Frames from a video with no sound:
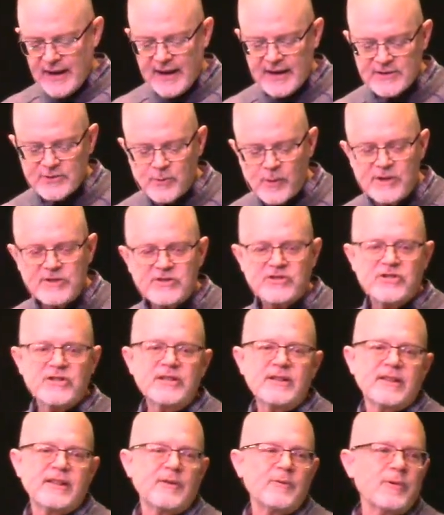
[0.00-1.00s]
is what
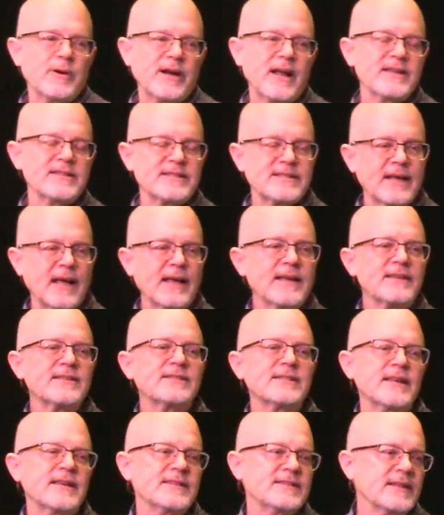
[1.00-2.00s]
G- that what Isaiah
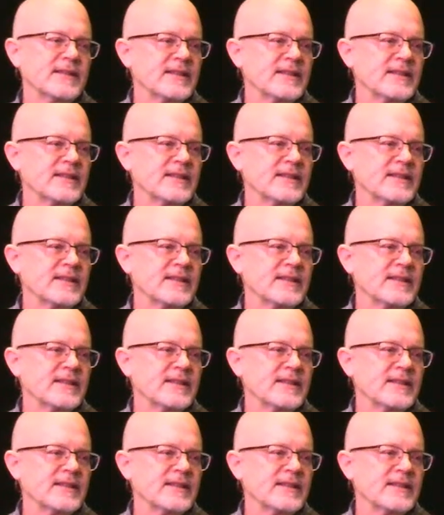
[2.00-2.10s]
sees